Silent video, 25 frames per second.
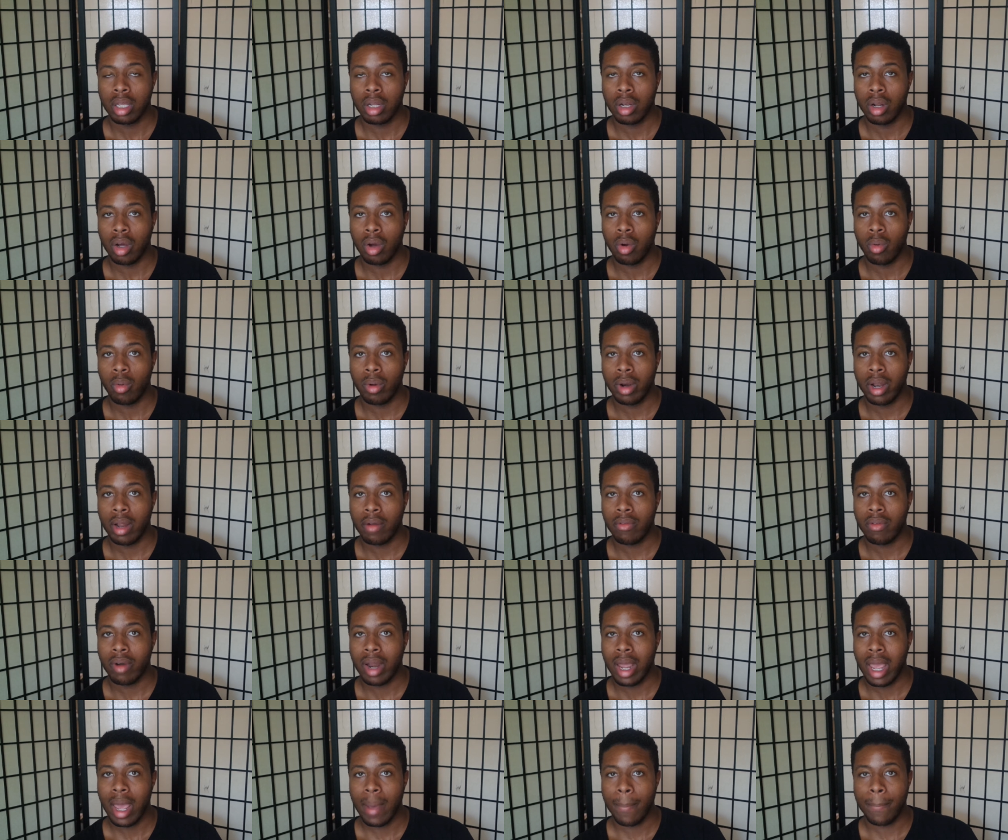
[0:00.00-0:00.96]
you know,
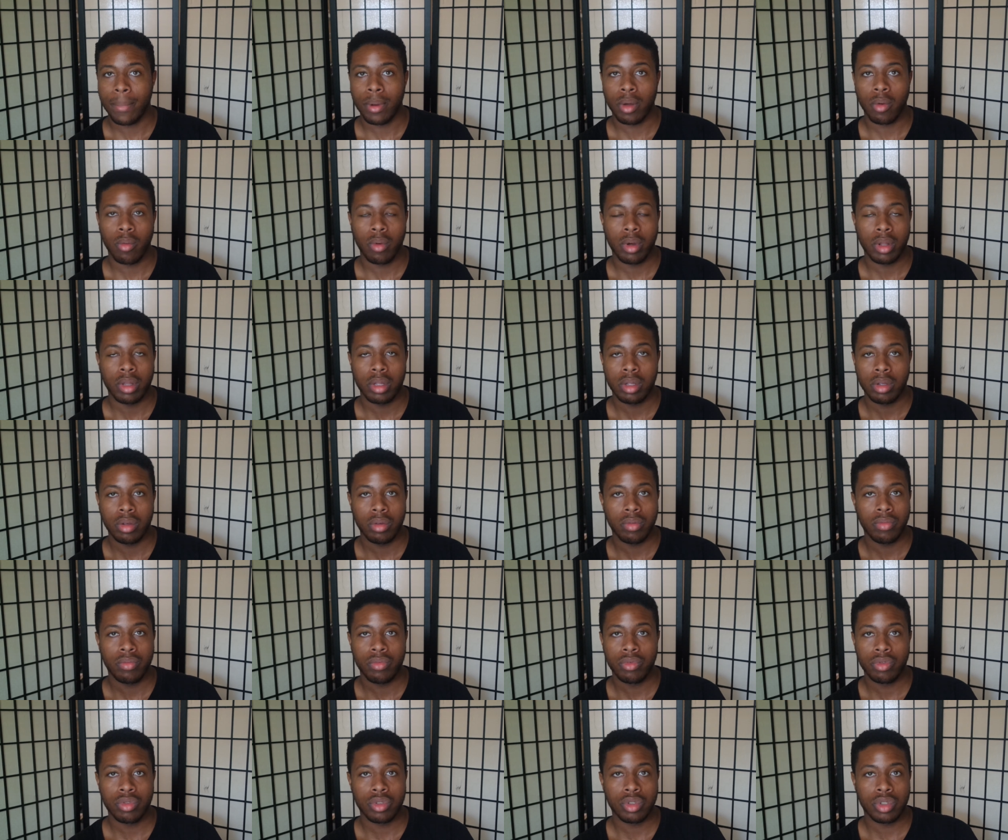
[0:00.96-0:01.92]
whatever happened, whether
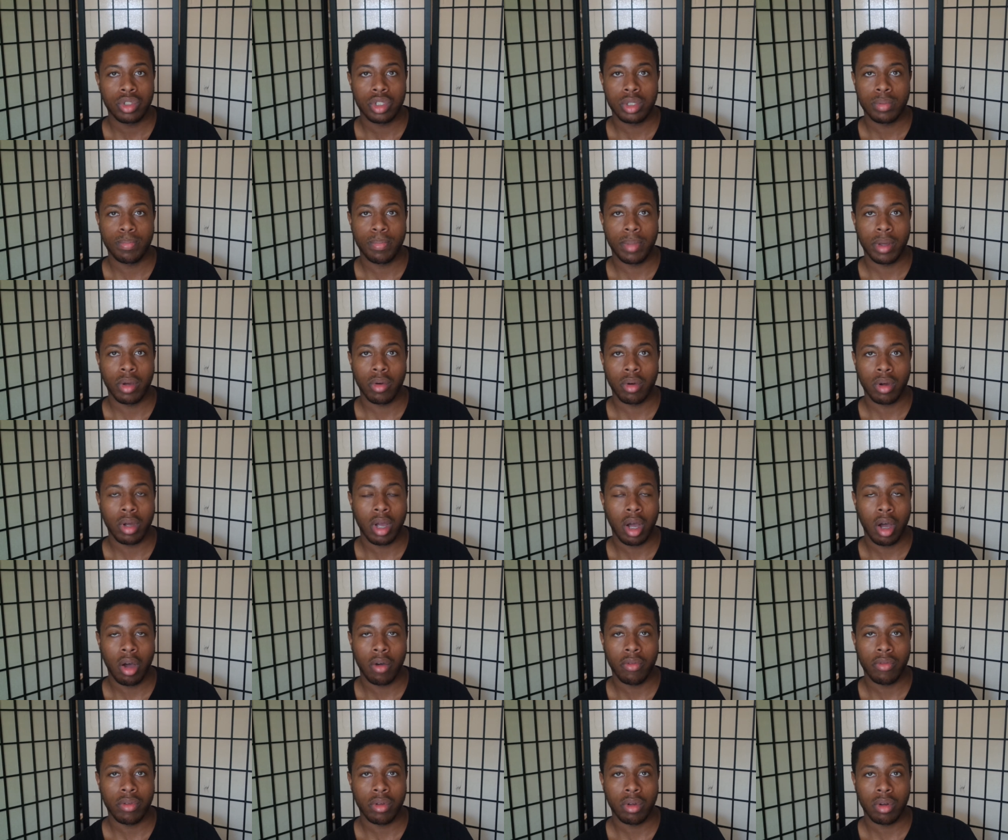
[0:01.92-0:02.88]
you spilled
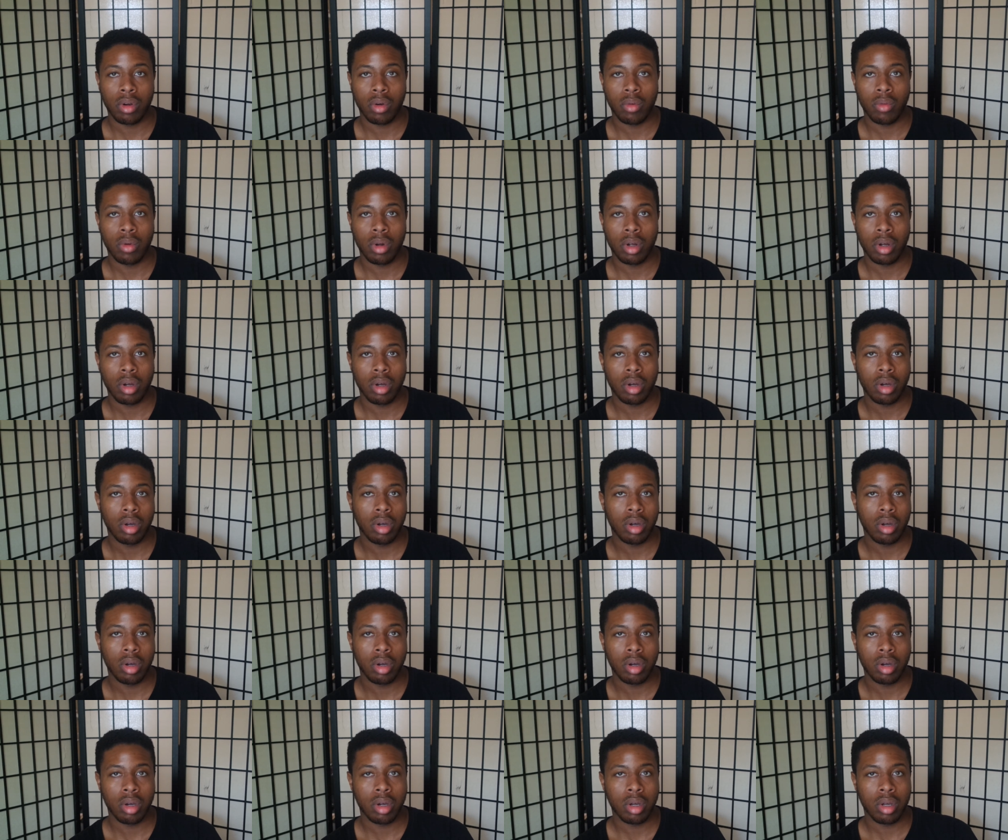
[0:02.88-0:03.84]
coffee on the
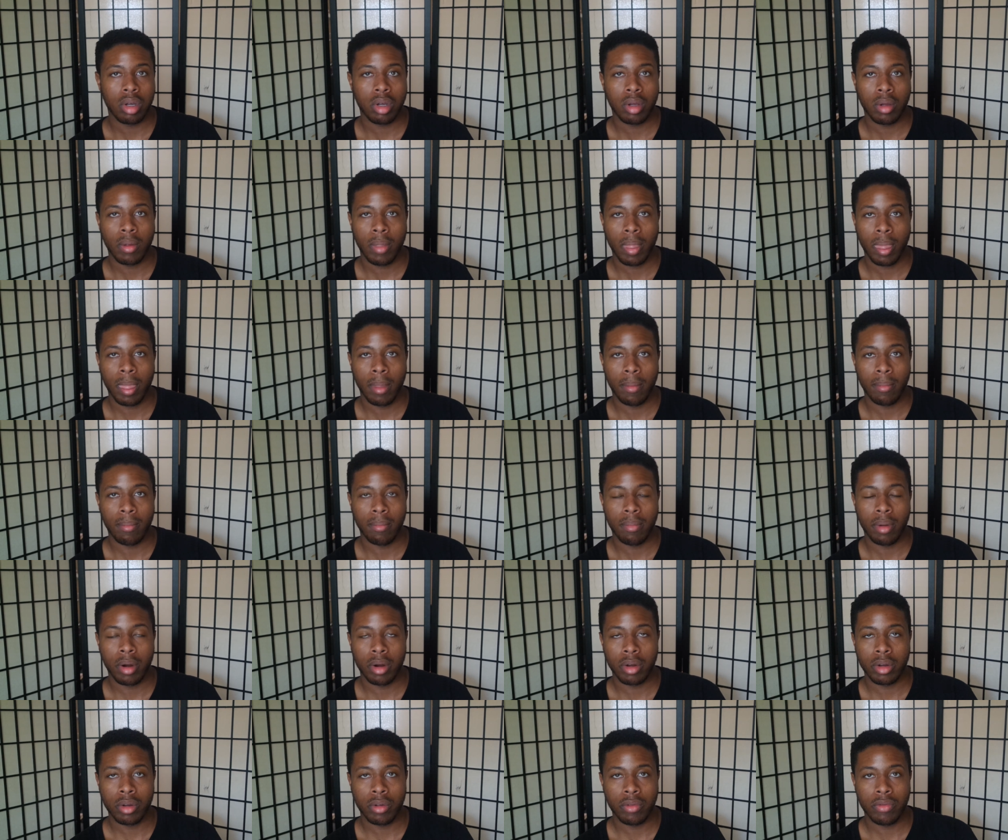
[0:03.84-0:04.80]
rug,
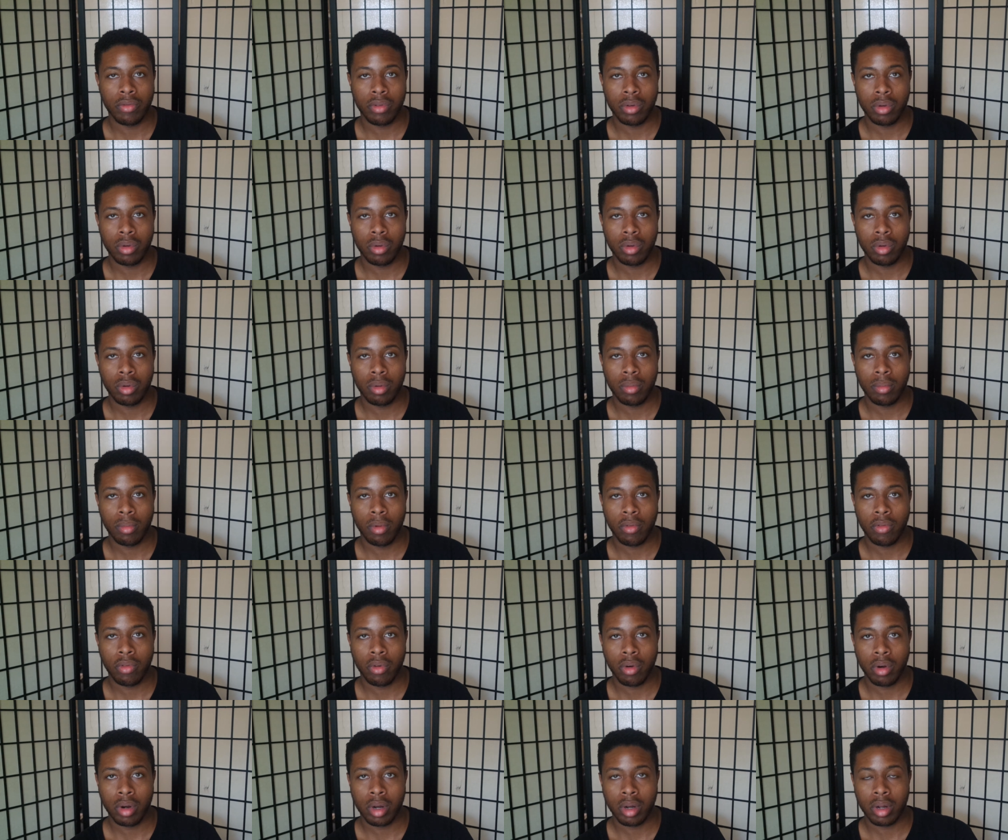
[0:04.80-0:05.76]
burned your food
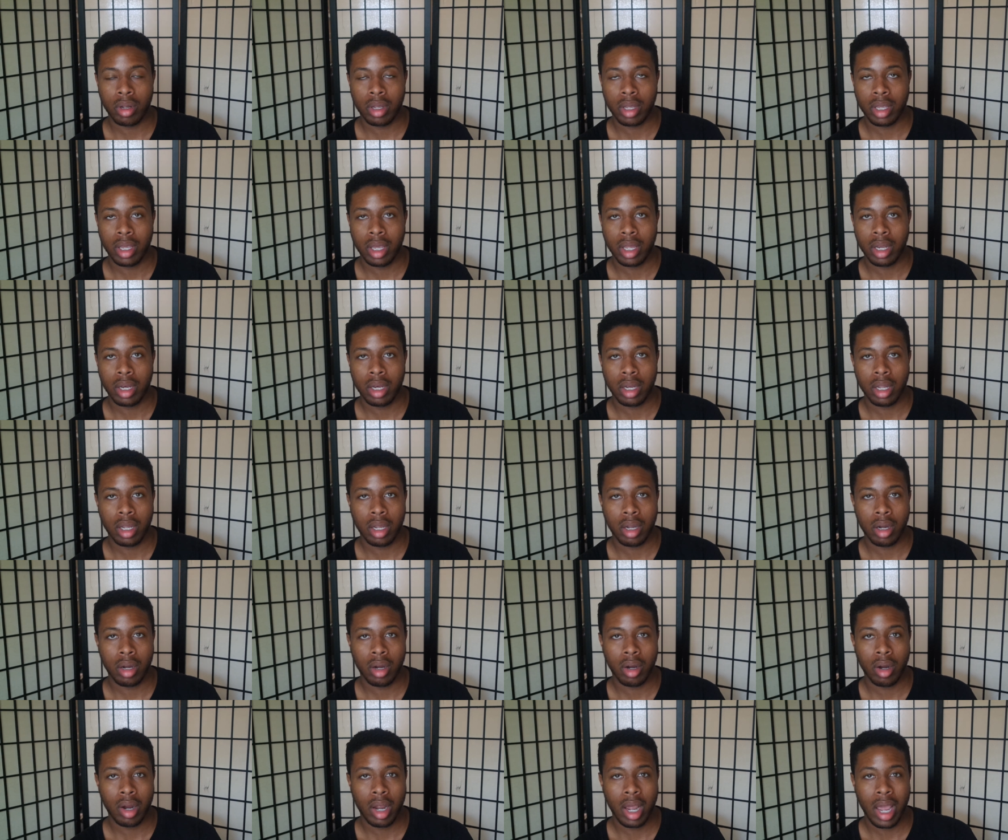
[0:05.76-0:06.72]
before getting
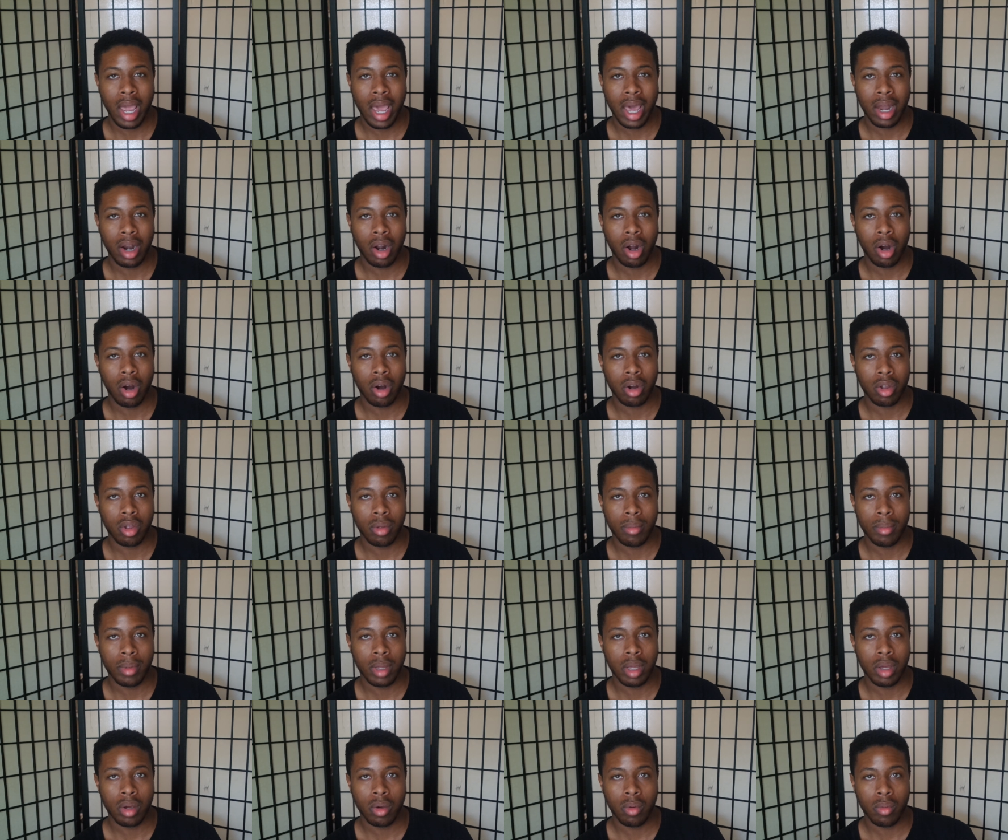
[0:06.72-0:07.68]
here, had an
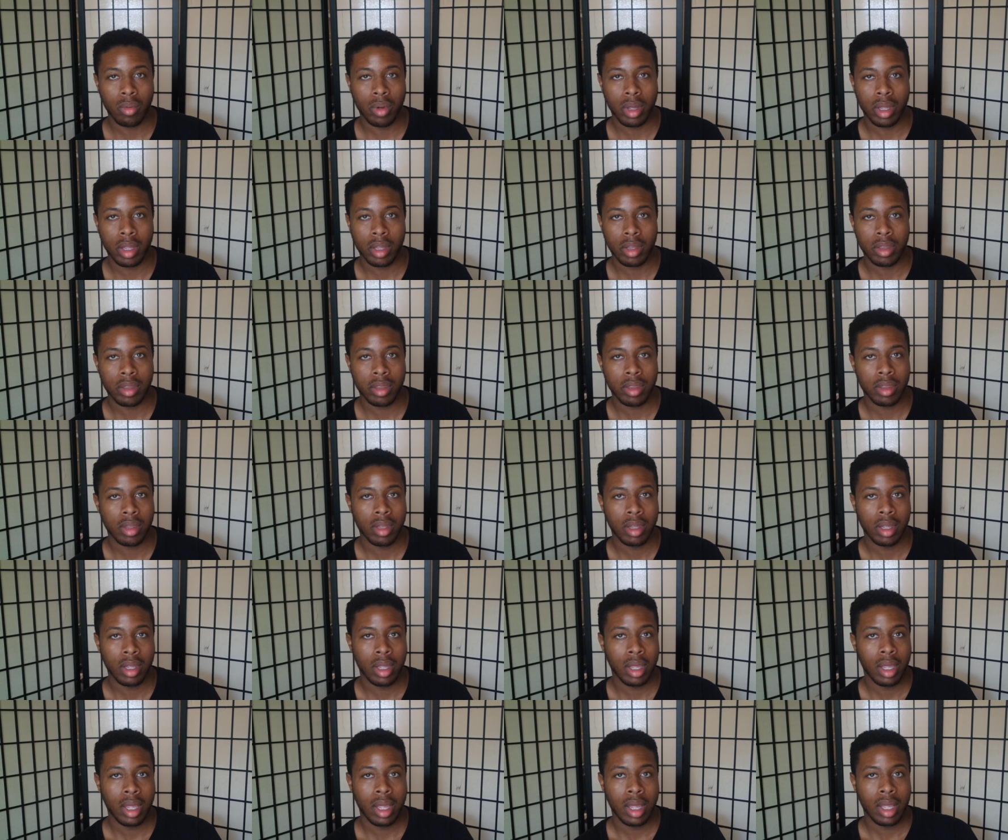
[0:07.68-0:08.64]
argument with
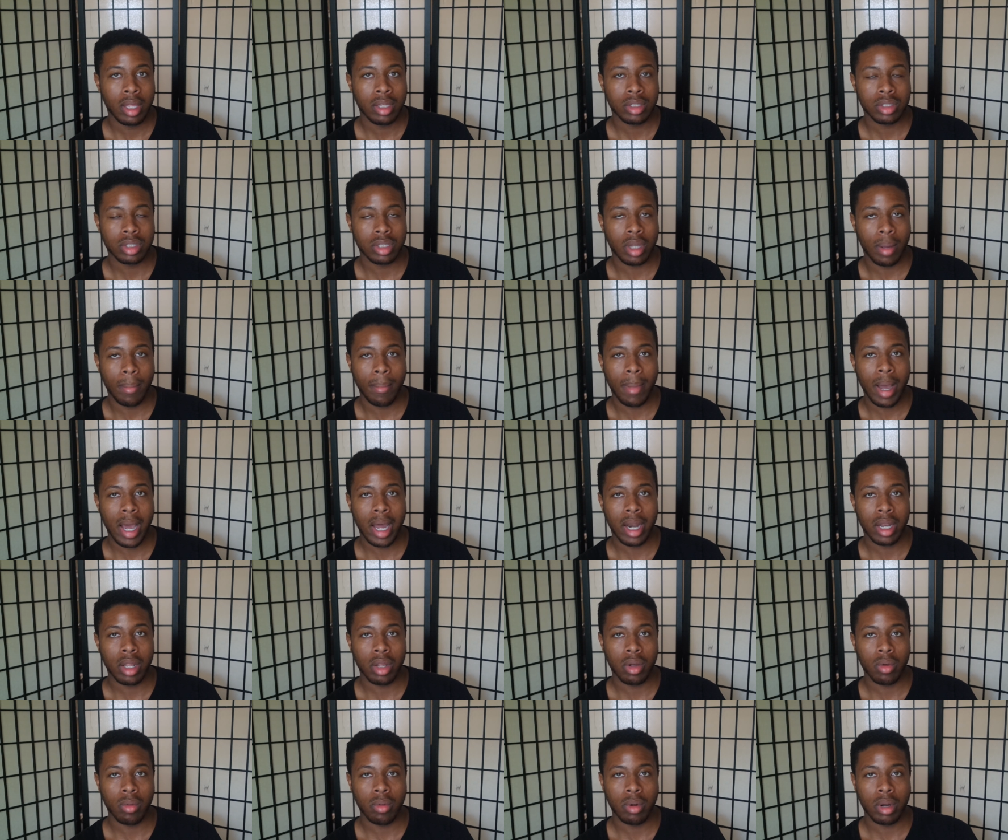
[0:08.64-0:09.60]

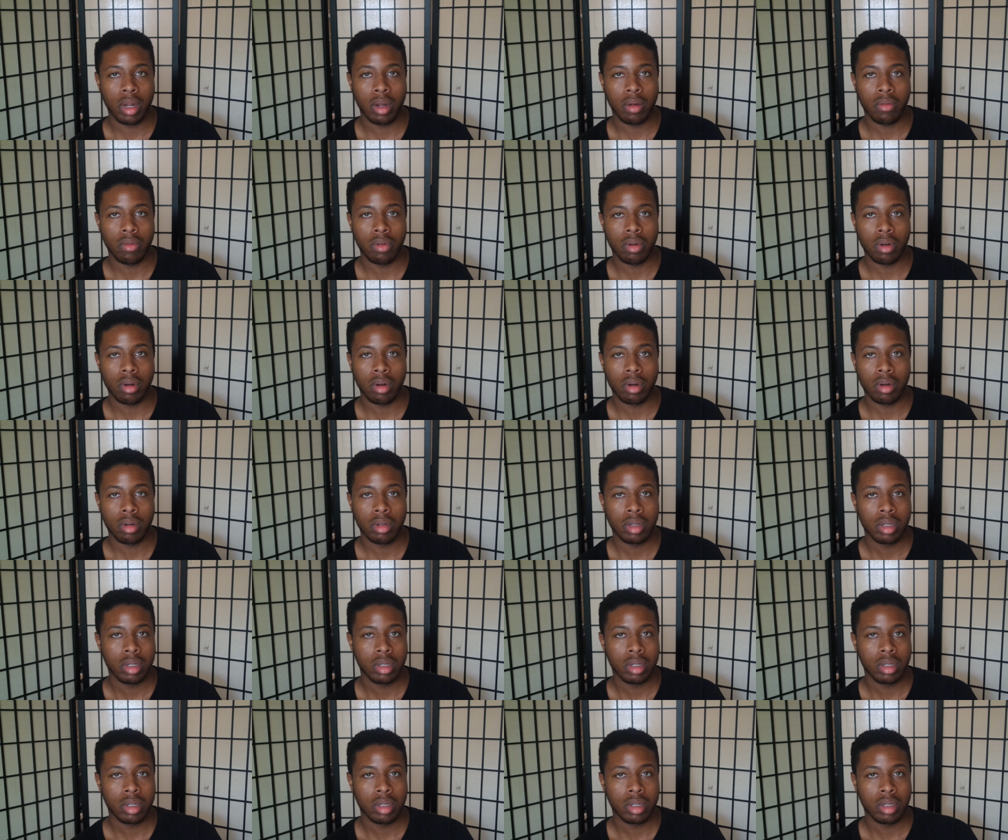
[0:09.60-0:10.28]
somebody or whatever.